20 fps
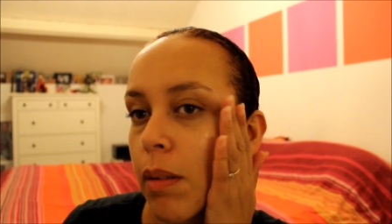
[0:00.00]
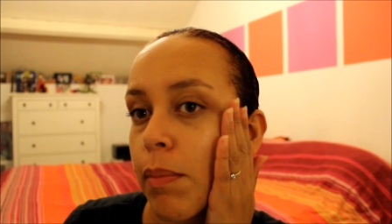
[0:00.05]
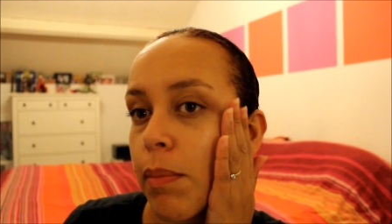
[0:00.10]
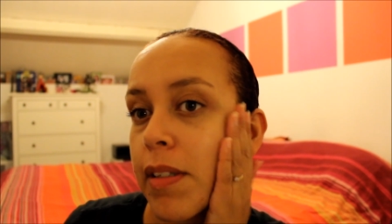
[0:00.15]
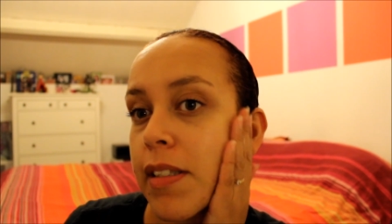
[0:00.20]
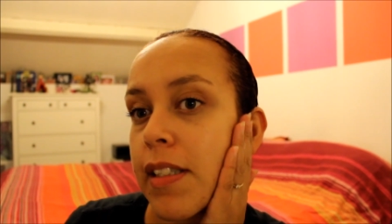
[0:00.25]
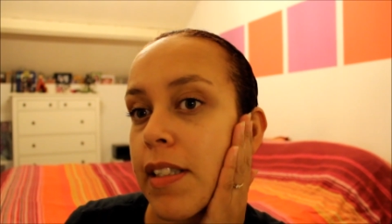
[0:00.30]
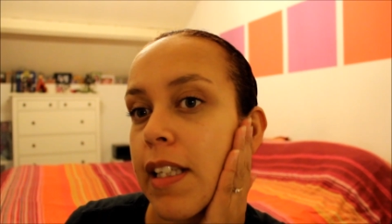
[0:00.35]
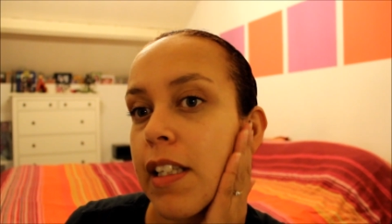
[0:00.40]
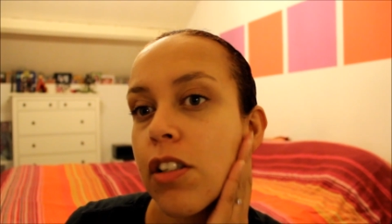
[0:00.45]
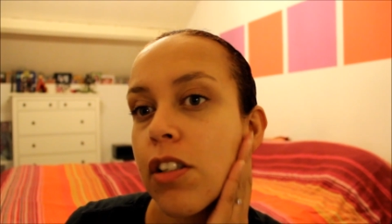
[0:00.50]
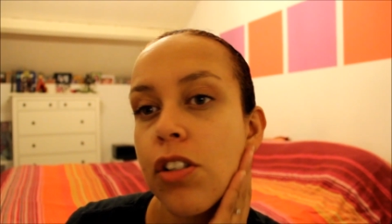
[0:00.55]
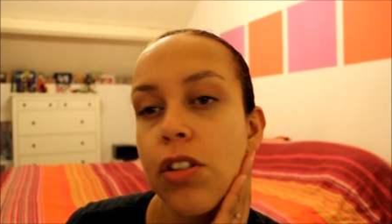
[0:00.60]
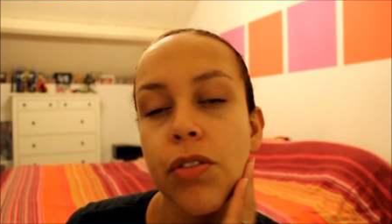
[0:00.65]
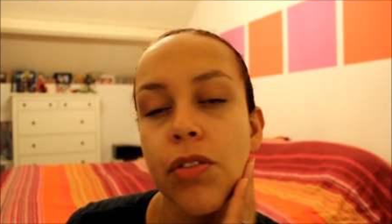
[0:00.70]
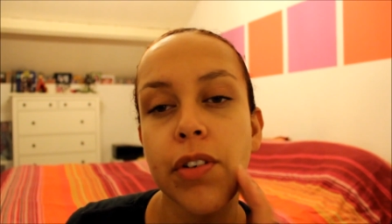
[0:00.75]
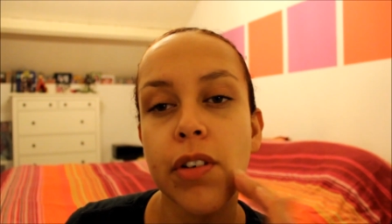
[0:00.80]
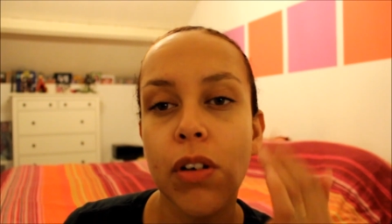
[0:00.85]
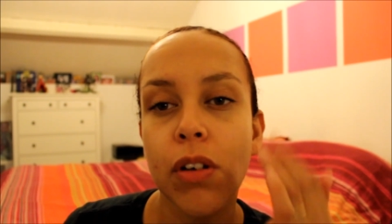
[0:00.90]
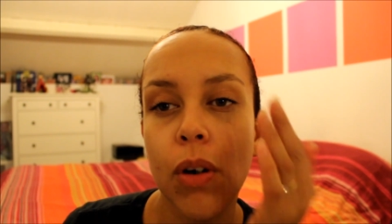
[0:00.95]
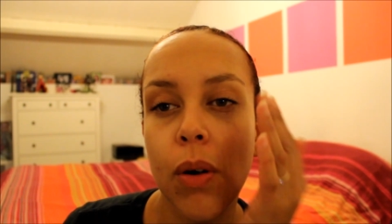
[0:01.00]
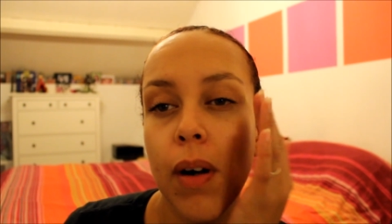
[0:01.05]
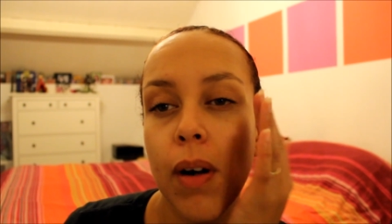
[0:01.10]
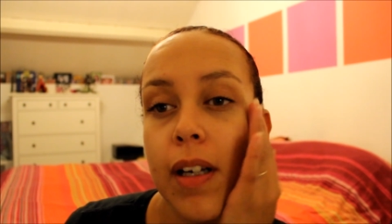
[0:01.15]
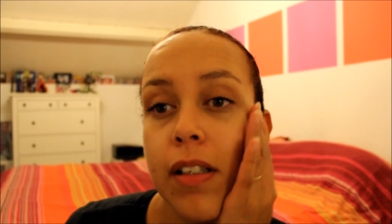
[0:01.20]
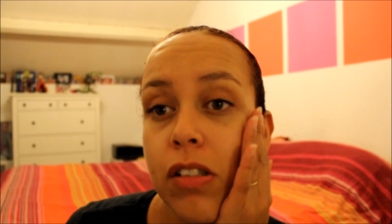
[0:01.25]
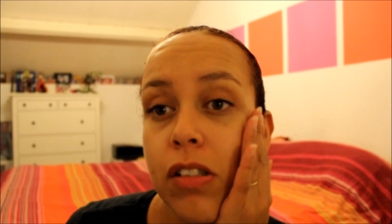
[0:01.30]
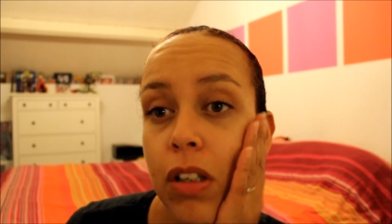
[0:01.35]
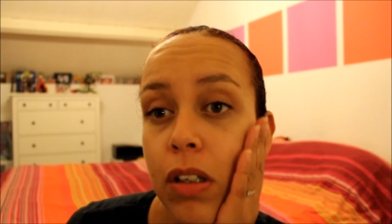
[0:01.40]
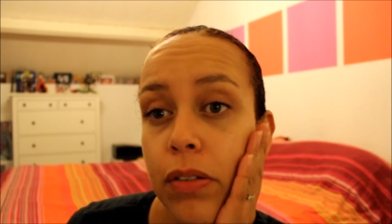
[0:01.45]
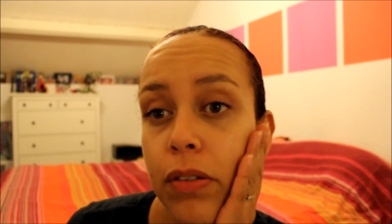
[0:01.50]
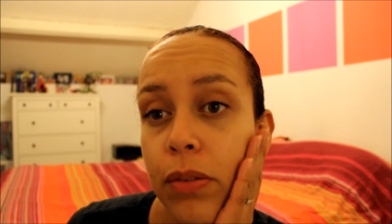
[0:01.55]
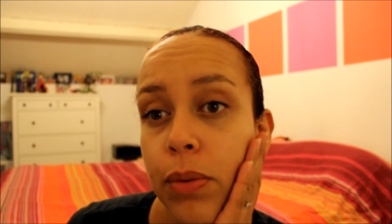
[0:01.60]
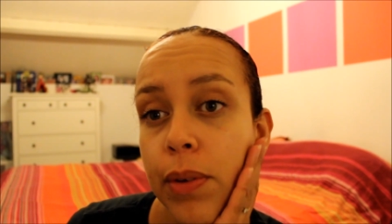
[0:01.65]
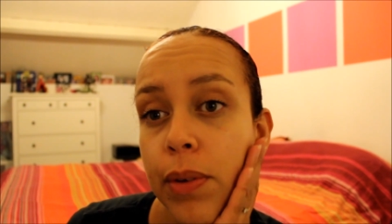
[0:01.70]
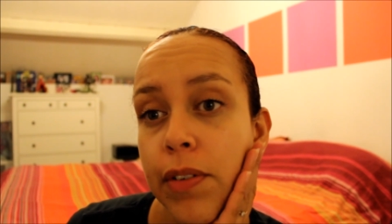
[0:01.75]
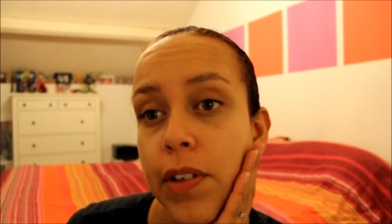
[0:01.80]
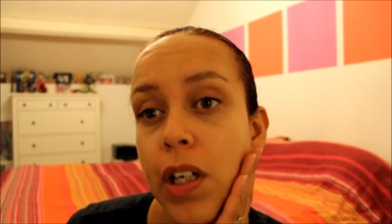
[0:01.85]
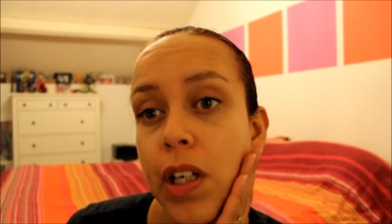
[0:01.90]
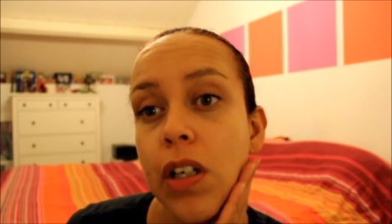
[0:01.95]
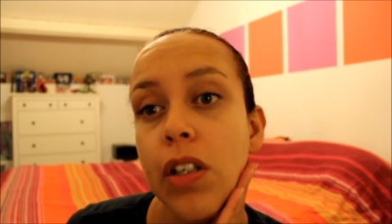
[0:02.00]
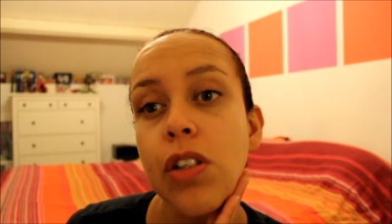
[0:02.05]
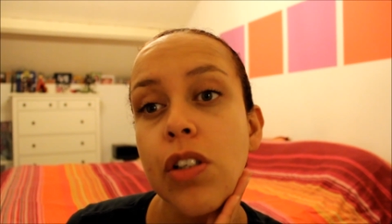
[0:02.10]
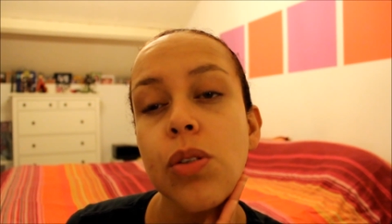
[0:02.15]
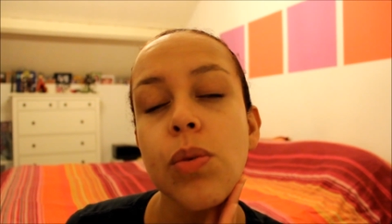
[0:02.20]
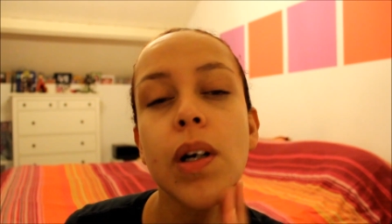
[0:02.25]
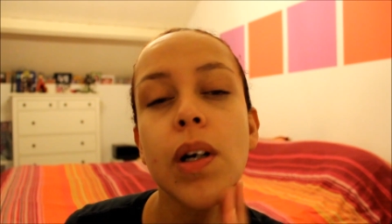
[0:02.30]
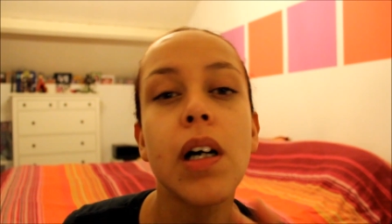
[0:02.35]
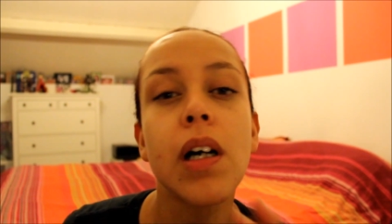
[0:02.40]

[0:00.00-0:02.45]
My skin does feel quite soft with it on as